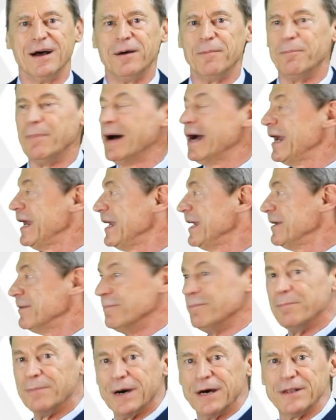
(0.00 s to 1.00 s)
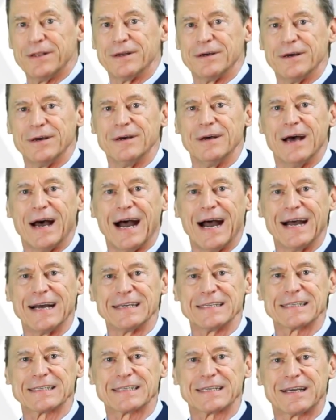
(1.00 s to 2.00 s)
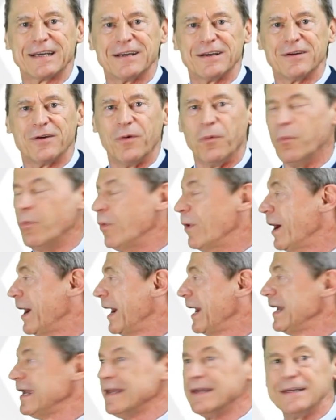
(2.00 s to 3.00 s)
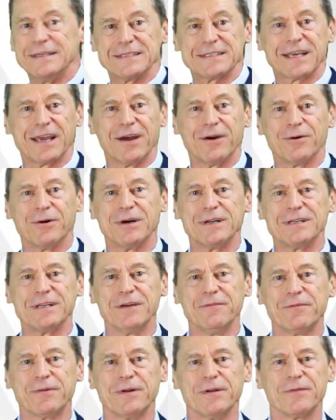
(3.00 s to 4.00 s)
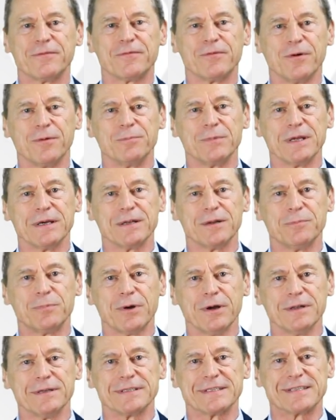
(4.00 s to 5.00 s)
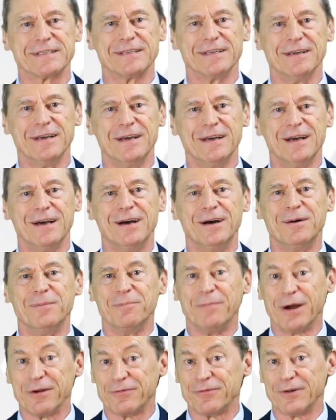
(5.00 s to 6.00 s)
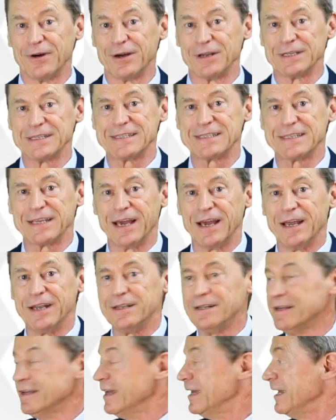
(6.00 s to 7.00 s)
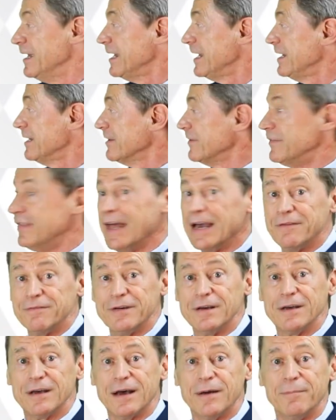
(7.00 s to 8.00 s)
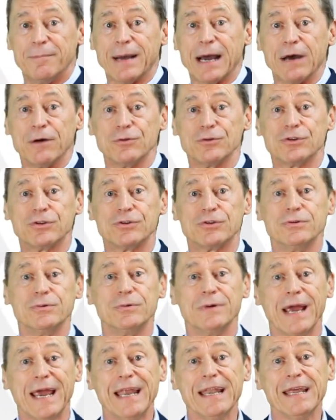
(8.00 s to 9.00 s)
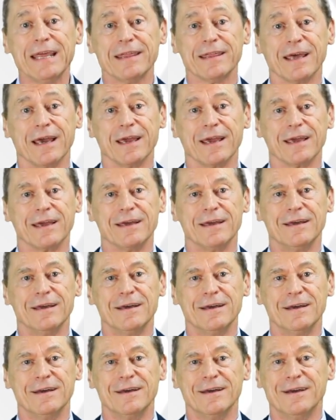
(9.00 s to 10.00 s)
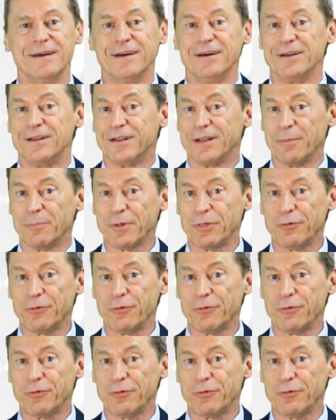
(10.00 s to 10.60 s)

My mother asked, Why is Gerhard different from the other brothers? My father said, He'll never amount to anything. Number